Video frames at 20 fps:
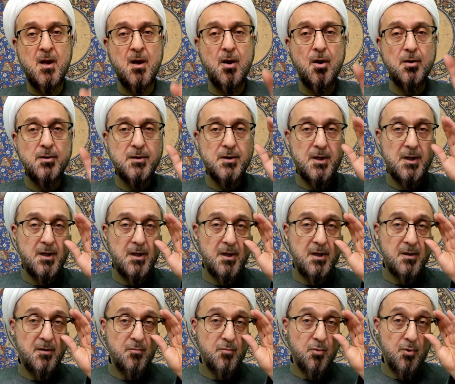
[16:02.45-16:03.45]
on
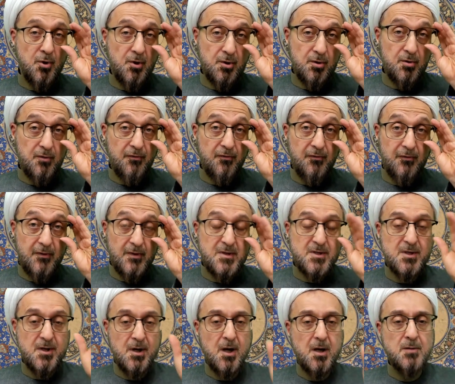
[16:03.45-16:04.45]
the work of
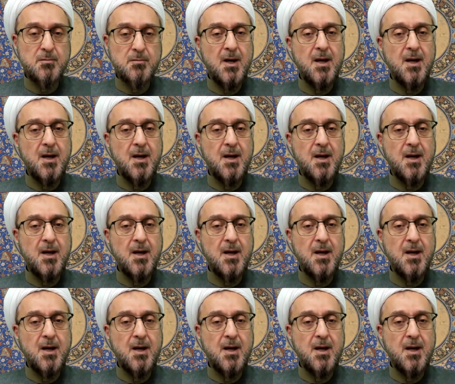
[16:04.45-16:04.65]
Islam